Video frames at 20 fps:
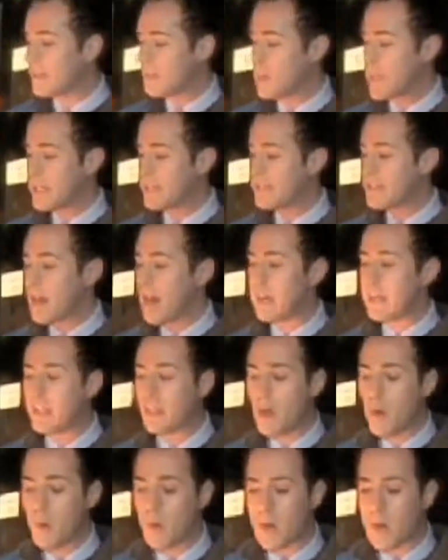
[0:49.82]
being designed
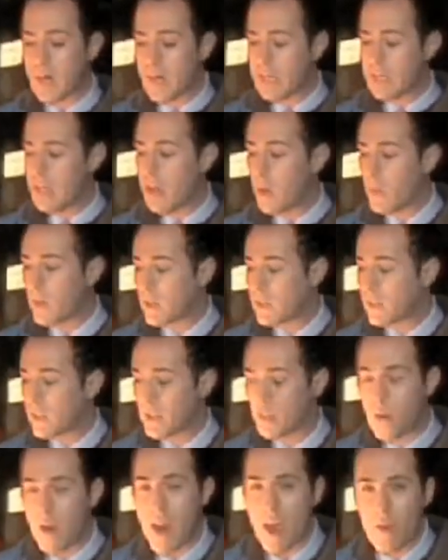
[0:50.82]
lower and lower to the
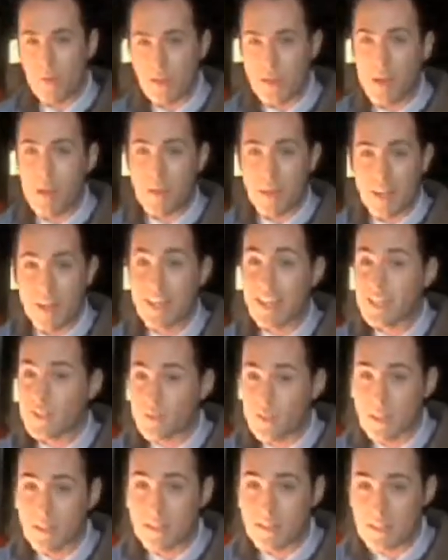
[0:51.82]
ground. You know that it's
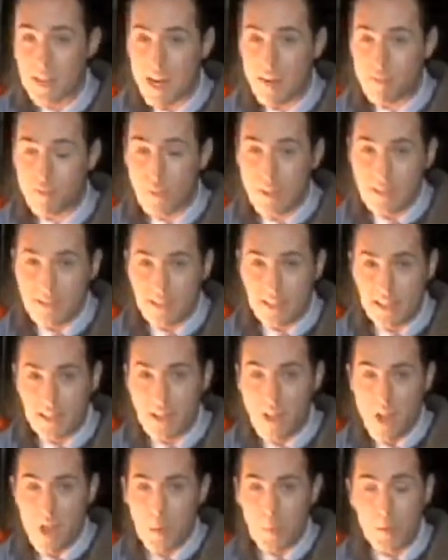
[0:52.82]
for a safe reason.
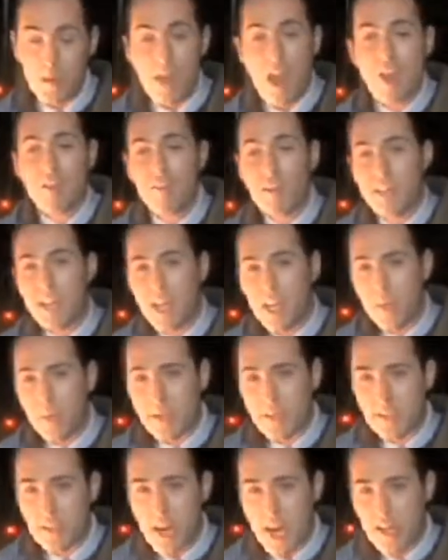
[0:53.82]
We're live in Kennewick
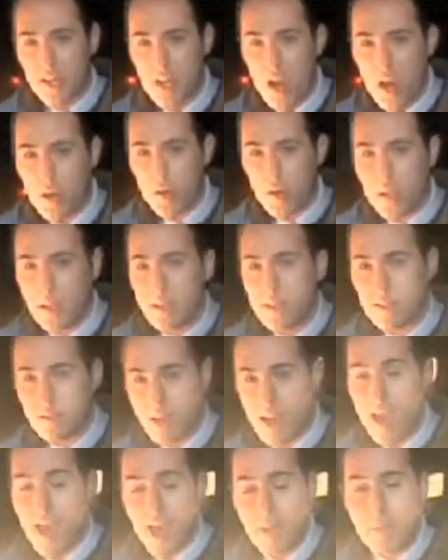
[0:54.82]
tonight. Don Granese,
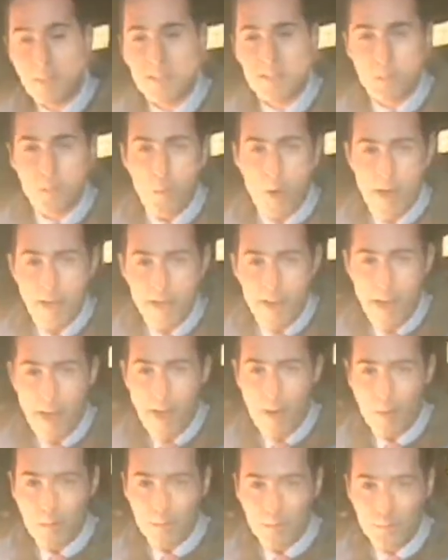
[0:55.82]
NBC Right Now.